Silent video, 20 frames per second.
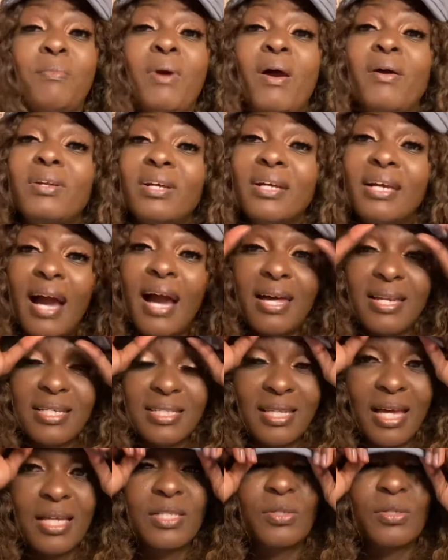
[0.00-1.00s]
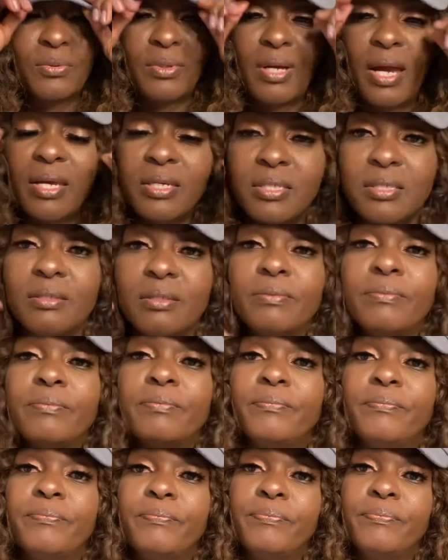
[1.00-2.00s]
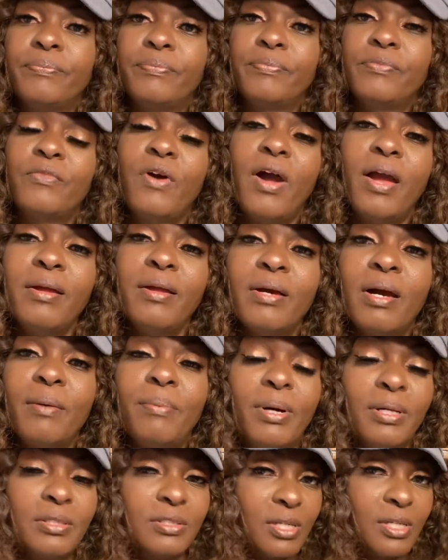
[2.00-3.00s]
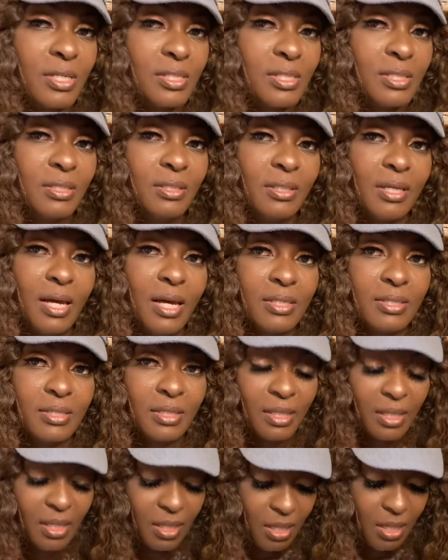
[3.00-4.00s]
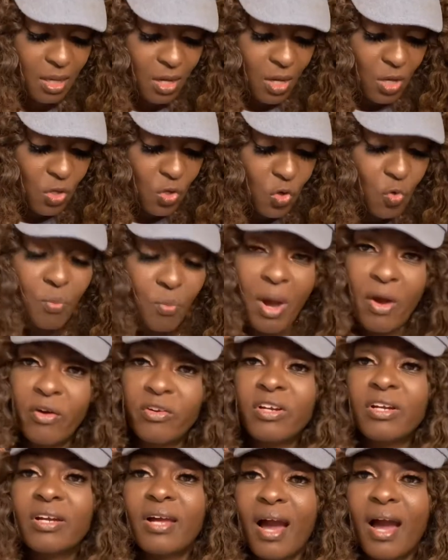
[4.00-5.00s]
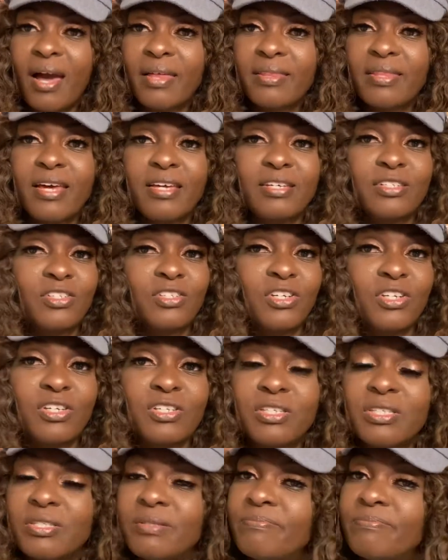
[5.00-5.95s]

guy that's not so nice, right? I apologize, guys. You married a guy that's just